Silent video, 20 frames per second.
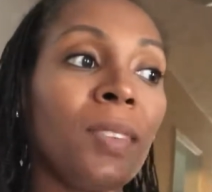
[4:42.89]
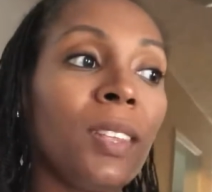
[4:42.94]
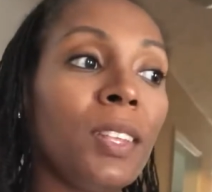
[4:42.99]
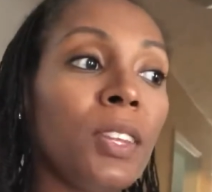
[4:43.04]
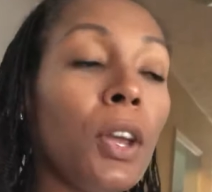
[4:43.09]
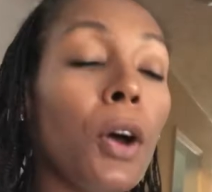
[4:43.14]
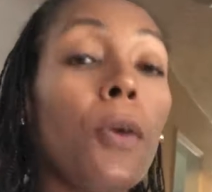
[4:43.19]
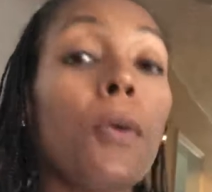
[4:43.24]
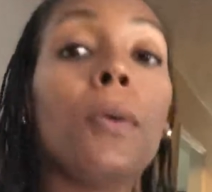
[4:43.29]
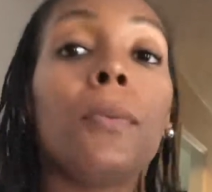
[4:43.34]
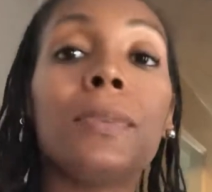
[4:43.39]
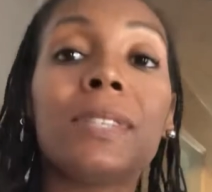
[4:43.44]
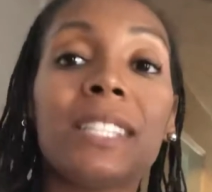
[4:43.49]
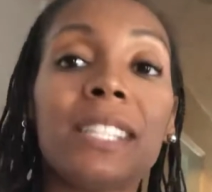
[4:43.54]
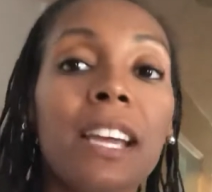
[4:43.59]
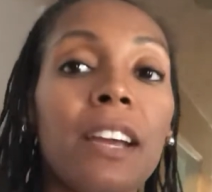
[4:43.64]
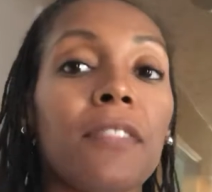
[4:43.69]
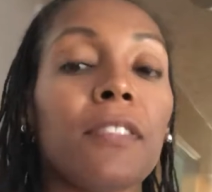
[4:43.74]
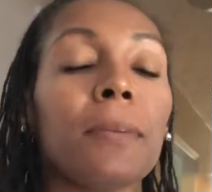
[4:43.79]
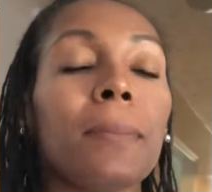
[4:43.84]
no one was
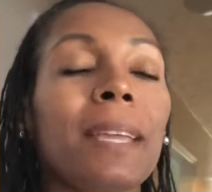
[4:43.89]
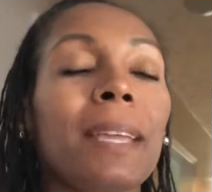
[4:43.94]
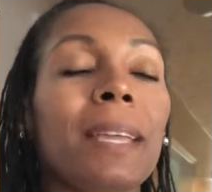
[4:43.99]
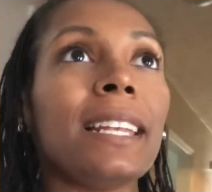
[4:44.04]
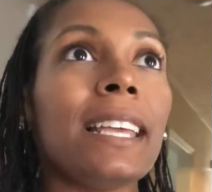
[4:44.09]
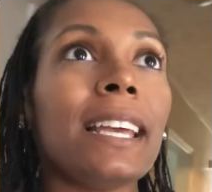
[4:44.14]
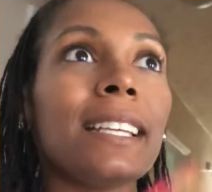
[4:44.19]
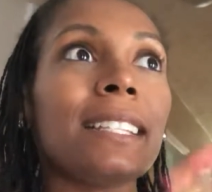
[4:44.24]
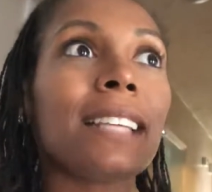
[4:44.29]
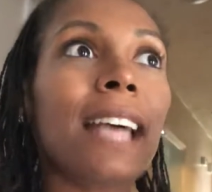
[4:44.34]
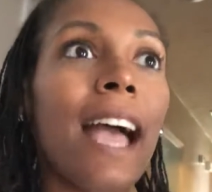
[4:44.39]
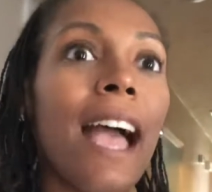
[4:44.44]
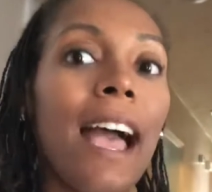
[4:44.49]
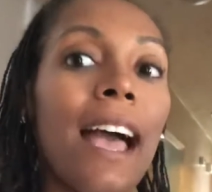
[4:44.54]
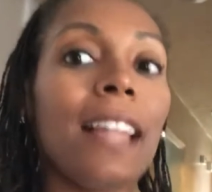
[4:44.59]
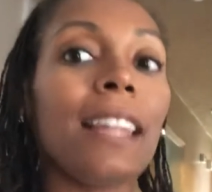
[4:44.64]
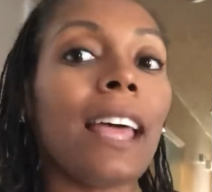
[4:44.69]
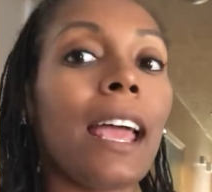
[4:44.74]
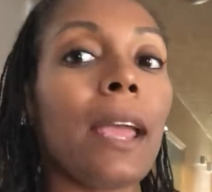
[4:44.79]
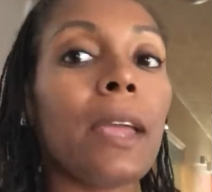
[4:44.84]
there for me. And yes, I
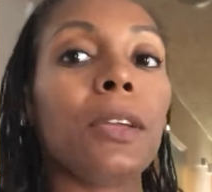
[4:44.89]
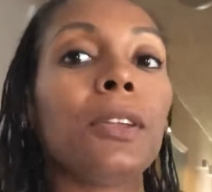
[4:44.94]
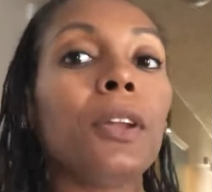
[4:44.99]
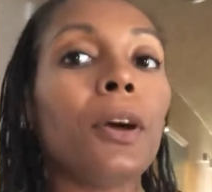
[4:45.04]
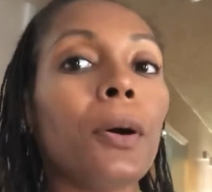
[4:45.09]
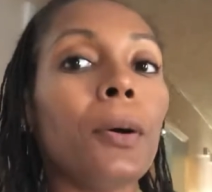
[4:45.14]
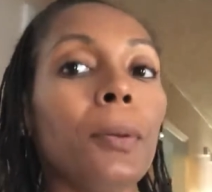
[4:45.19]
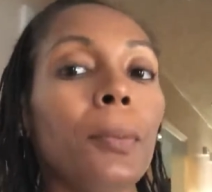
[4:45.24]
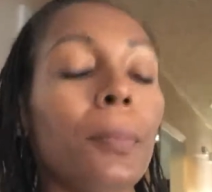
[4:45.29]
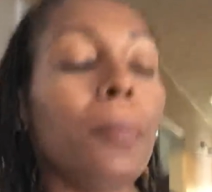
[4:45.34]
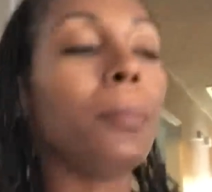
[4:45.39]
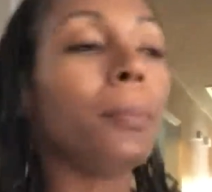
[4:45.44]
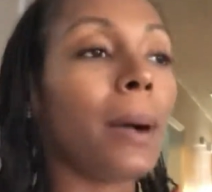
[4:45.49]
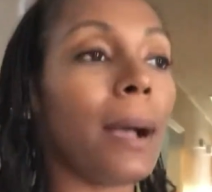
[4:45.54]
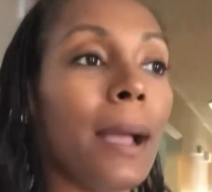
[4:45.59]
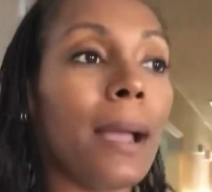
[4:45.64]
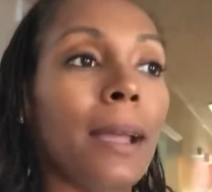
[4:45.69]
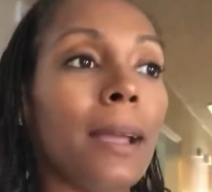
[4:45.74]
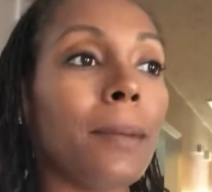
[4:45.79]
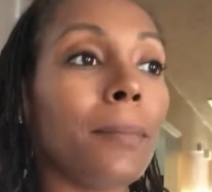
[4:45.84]
had like,
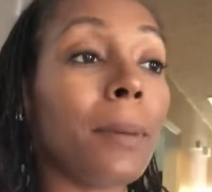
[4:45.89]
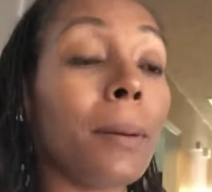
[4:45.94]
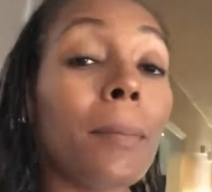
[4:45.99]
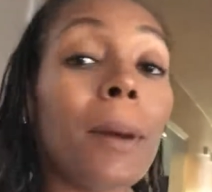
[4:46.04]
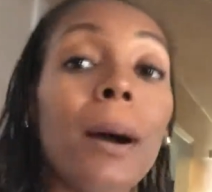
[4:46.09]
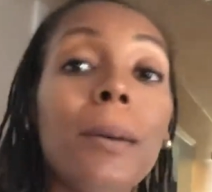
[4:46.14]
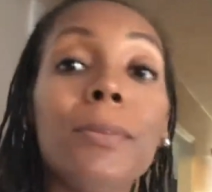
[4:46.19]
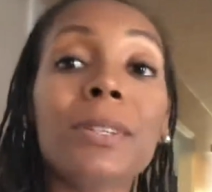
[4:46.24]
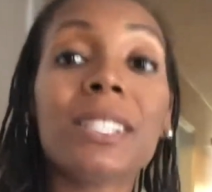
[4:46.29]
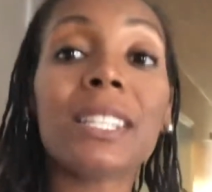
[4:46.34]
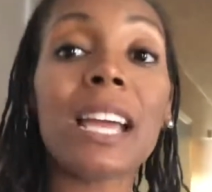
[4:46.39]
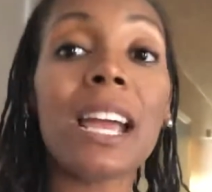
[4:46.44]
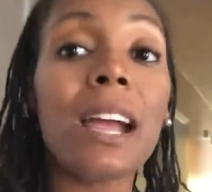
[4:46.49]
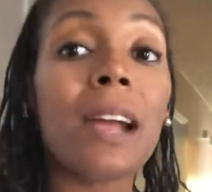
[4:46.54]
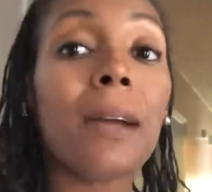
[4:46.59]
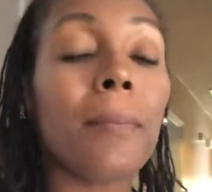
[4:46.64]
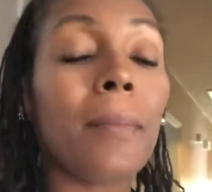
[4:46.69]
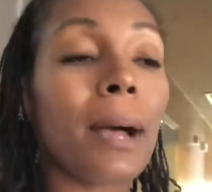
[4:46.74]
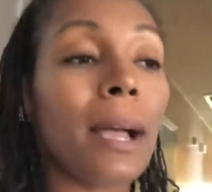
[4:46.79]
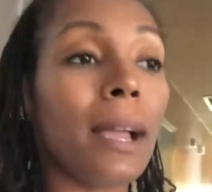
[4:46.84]
my mom was
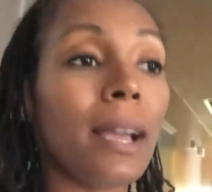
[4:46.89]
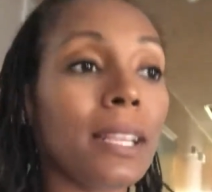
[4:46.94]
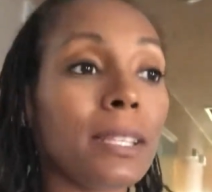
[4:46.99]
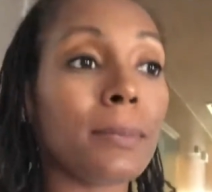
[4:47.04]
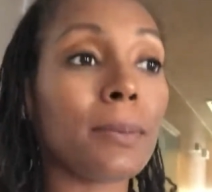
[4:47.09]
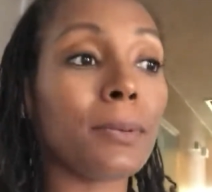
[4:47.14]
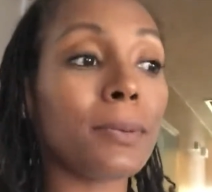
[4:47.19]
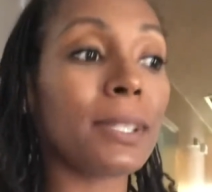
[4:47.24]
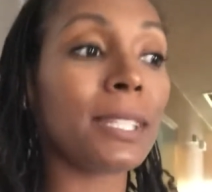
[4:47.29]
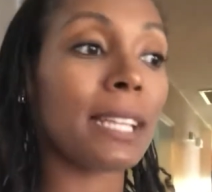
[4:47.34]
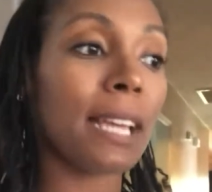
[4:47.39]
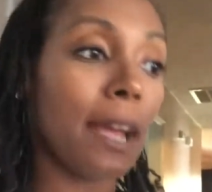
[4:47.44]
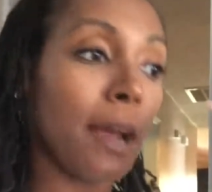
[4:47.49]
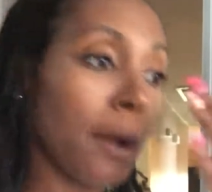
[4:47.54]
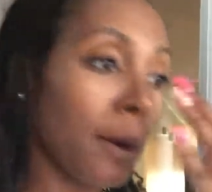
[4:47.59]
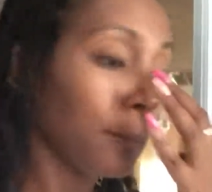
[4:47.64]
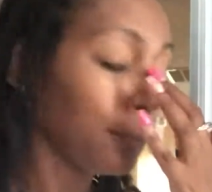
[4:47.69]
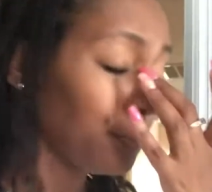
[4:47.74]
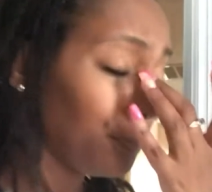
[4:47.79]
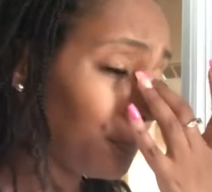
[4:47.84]
there, my husband was
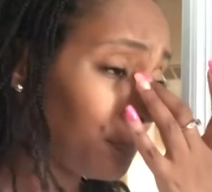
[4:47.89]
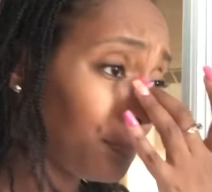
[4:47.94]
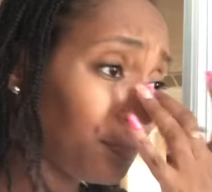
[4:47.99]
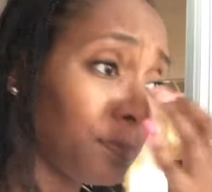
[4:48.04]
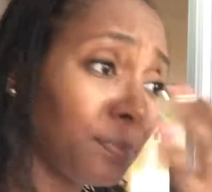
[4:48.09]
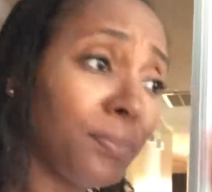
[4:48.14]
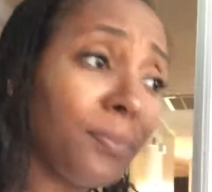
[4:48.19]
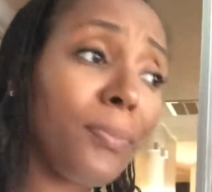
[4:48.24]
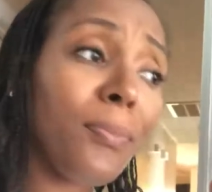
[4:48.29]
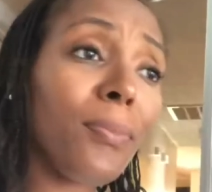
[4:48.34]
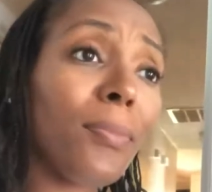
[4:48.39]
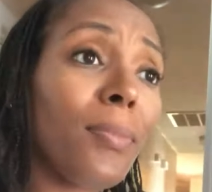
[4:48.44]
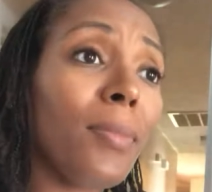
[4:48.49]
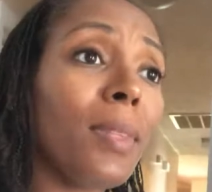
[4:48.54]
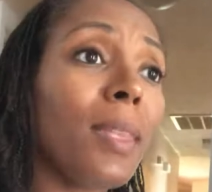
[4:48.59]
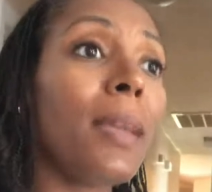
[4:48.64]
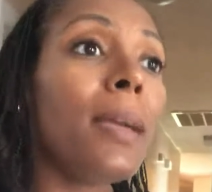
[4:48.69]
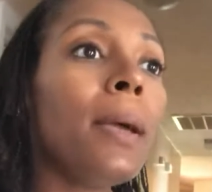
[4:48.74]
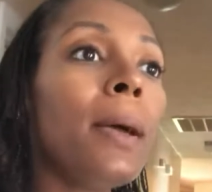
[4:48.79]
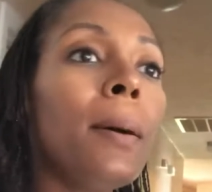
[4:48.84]
there.
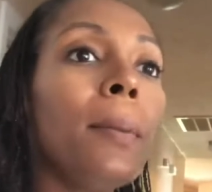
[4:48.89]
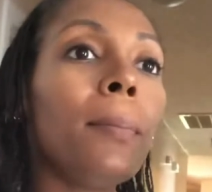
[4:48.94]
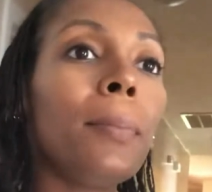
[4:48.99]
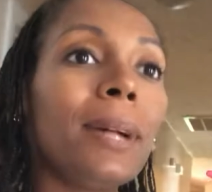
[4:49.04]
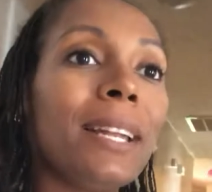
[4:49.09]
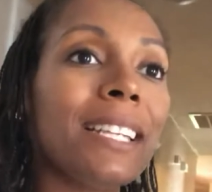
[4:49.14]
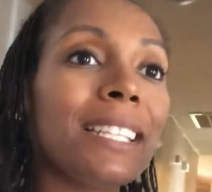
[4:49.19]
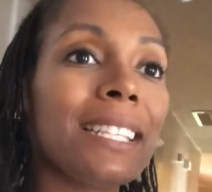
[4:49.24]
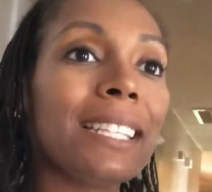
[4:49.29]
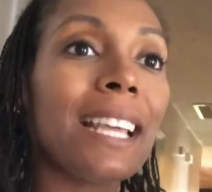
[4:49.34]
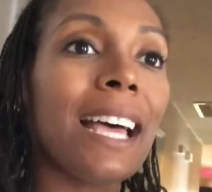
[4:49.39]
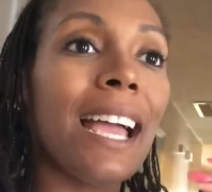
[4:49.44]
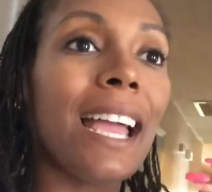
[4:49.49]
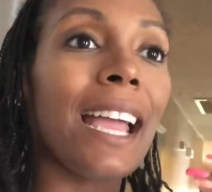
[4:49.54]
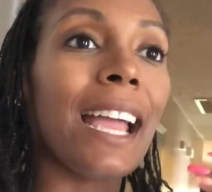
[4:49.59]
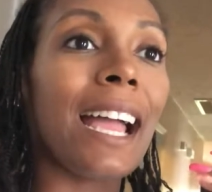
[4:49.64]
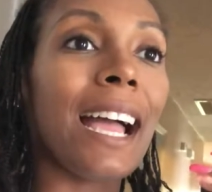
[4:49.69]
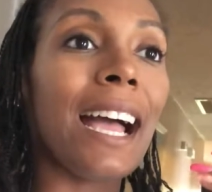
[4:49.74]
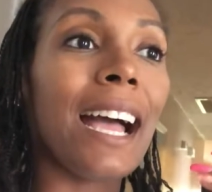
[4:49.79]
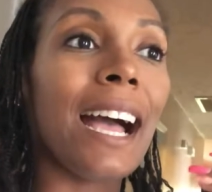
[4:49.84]
But it's
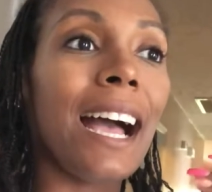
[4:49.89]
like